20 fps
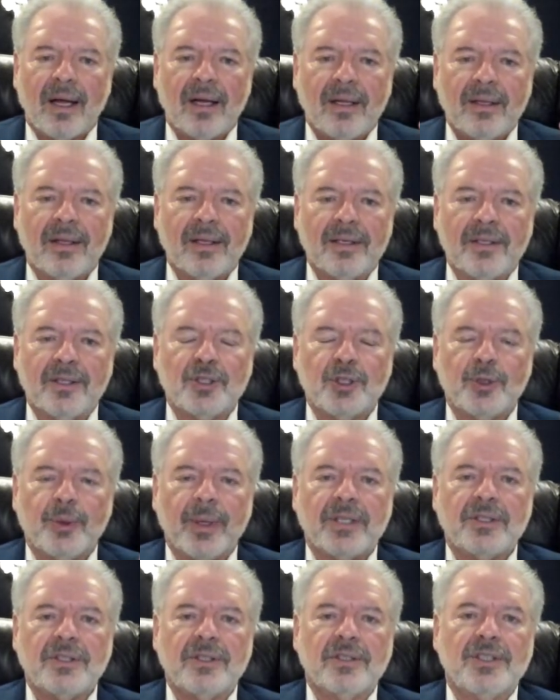the
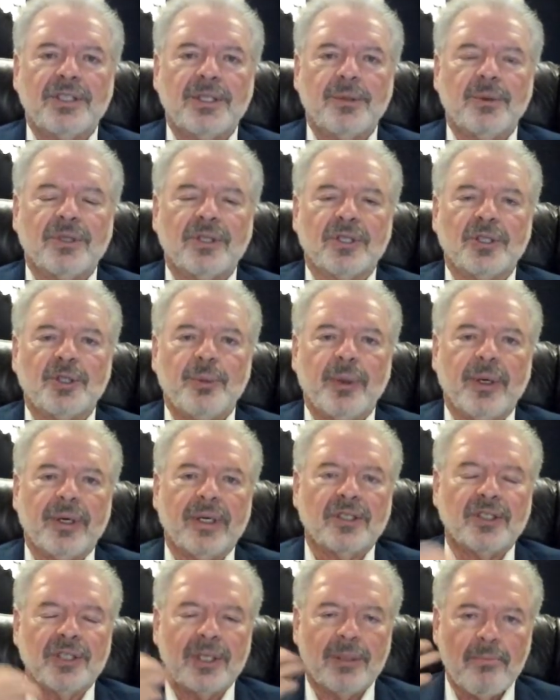distress that she was
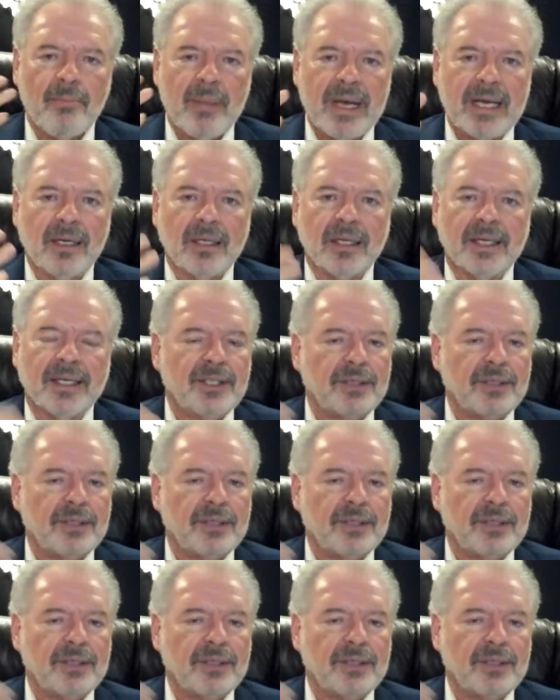experiencing mentally.